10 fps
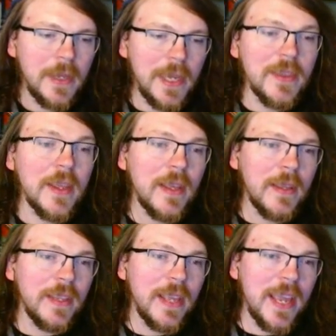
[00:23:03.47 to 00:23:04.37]
in
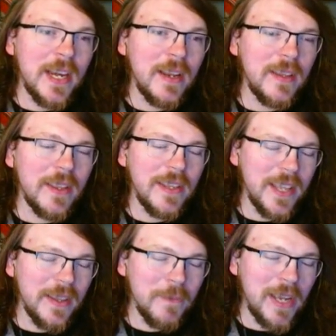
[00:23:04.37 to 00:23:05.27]

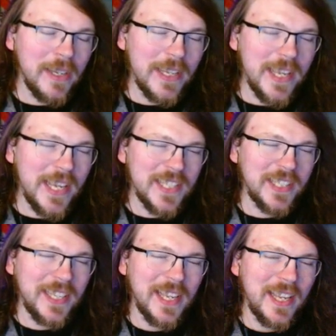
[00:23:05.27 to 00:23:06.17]
the manga he gets
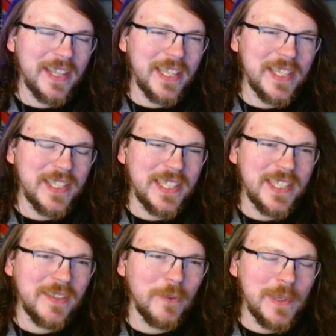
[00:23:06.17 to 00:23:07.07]
it like I think is like
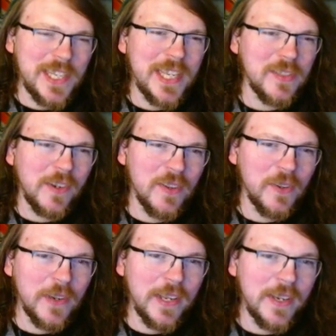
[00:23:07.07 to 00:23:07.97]
once he gets
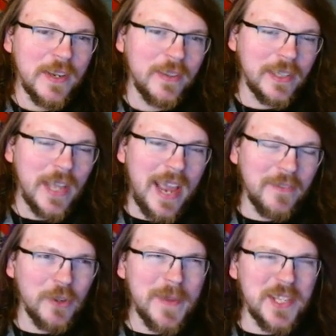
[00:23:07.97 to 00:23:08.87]
farther in like the
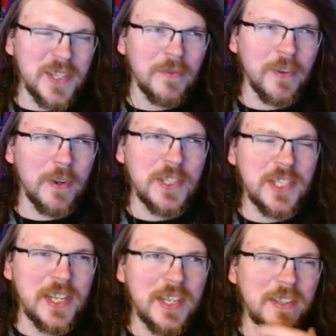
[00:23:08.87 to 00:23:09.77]
after he beats the
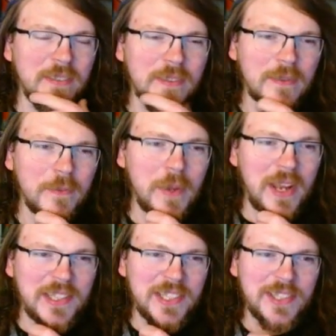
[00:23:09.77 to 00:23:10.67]
first
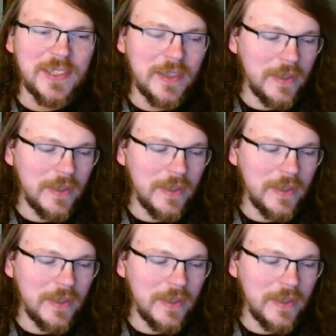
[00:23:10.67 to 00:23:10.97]
boss.